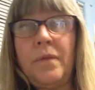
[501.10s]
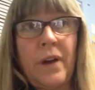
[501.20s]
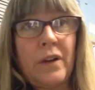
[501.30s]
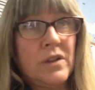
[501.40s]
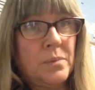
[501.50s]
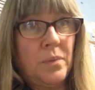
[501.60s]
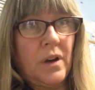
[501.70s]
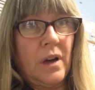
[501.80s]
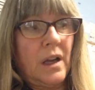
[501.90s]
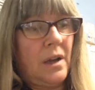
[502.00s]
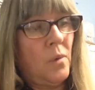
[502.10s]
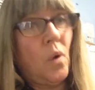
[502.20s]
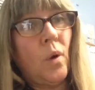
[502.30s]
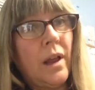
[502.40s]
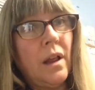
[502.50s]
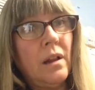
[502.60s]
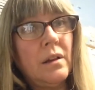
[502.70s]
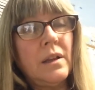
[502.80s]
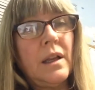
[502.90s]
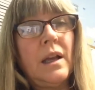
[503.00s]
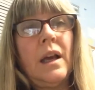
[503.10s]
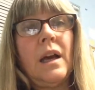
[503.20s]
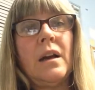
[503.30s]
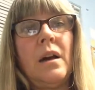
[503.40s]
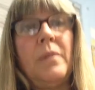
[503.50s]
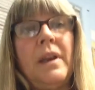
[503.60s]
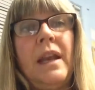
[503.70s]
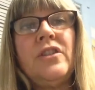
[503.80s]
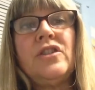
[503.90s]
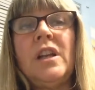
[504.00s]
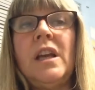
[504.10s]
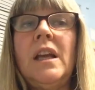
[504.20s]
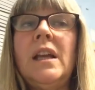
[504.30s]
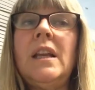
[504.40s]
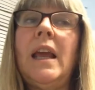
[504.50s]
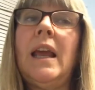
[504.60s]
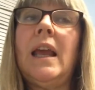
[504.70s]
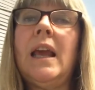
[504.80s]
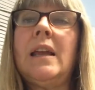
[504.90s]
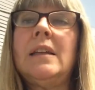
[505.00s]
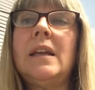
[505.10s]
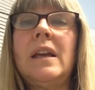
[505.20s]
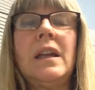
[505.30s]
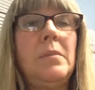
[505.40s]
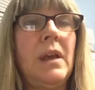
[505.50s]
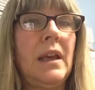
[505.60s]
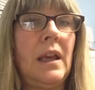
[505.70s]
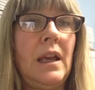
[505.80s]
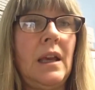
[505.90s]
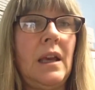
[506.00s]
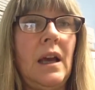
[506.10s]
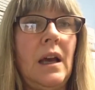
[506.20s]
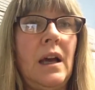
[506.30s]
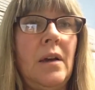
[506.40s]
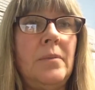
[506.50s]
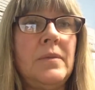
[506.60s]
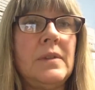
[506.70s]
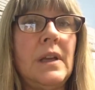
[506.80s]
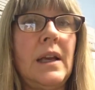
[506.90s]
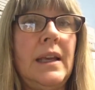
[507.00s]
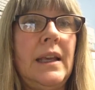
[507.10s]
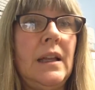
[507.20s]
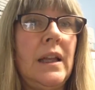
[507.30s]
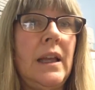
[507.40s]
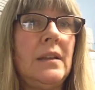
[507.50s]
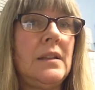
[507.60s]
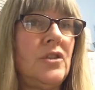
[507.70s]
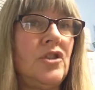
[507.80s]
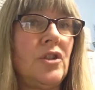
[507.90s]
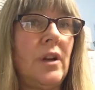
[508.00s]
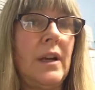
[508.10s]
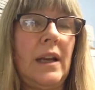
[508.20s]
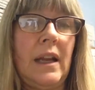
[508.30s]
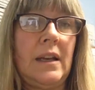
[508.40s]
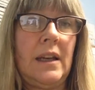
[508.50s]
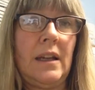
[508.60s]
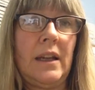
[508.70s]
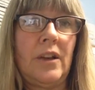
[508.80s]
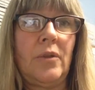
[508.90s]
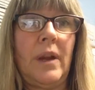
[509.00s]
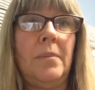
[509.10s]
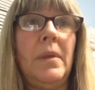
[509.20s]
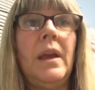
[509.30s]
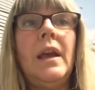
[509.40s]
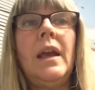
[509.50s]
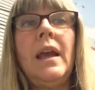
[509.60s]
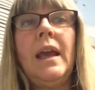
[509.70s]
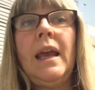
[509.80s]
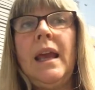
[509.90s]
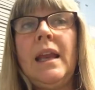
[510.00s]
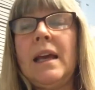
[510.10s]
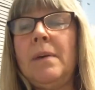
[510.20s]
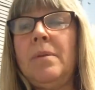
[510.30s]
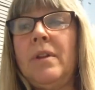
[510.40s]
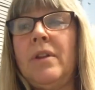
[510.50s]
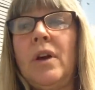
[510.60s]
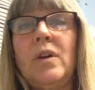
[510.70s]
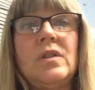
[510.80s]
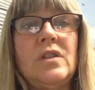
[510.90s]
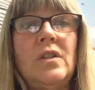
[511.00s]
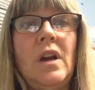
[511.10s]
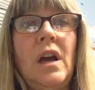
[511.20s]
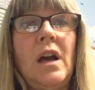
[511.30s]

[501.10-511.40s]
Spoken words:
fragrance oil combination, and I'm going to be making a healing tincture and healing cream. And a couple of those